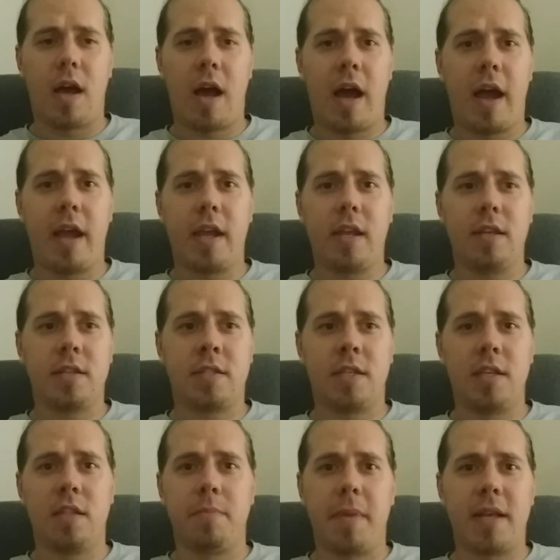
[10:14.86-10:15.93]
I
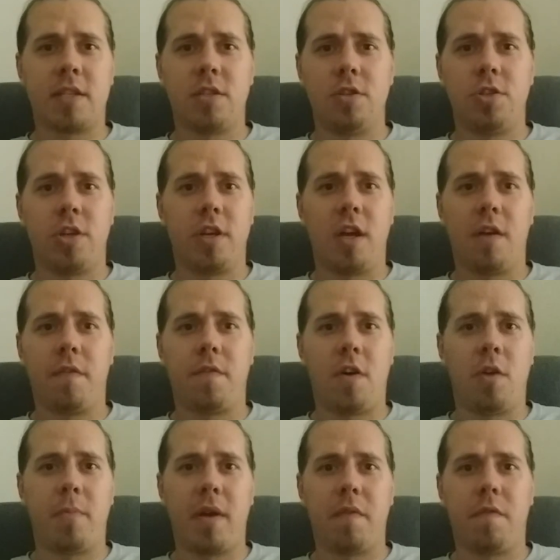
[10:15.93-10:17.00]
see the message enough
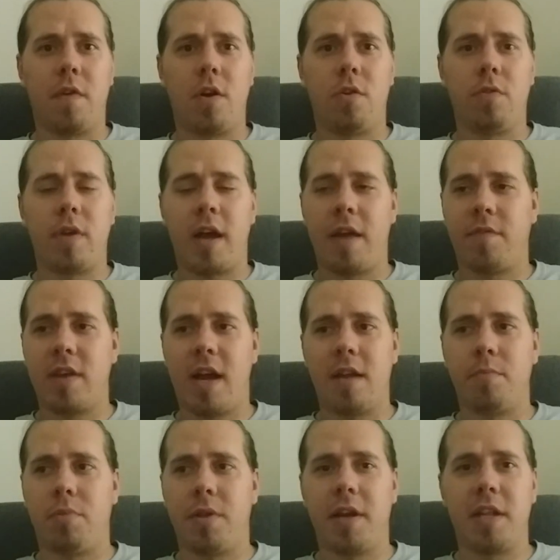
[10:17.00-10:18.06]
on my phone. I've
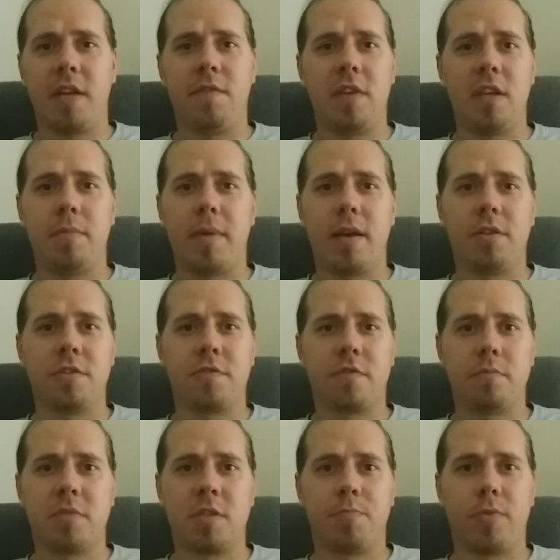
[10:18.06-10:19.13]
gotten plenty of emails
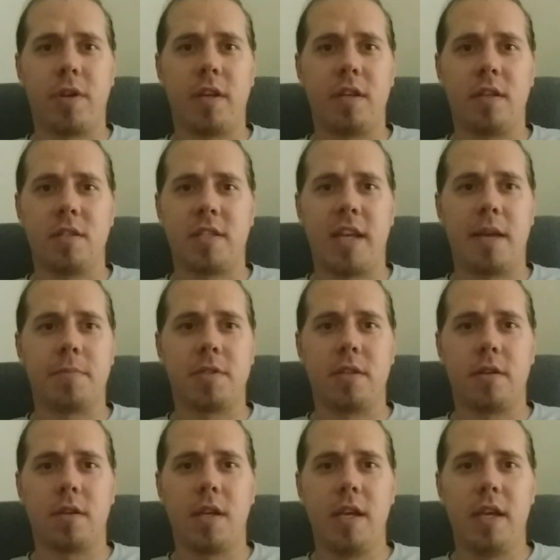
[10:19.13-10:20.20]
from Sprint and
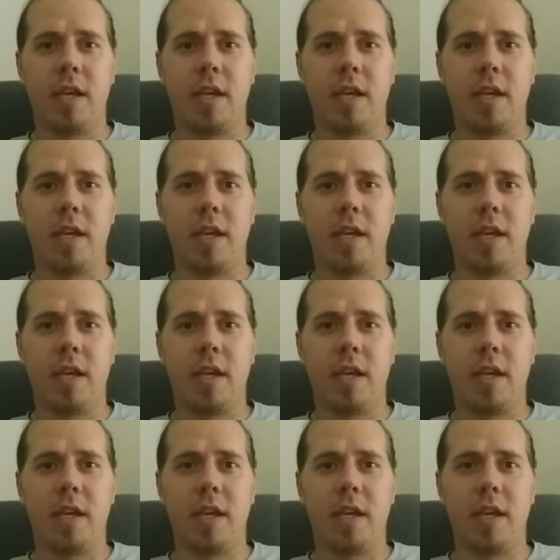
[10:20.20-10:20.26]
Samsung.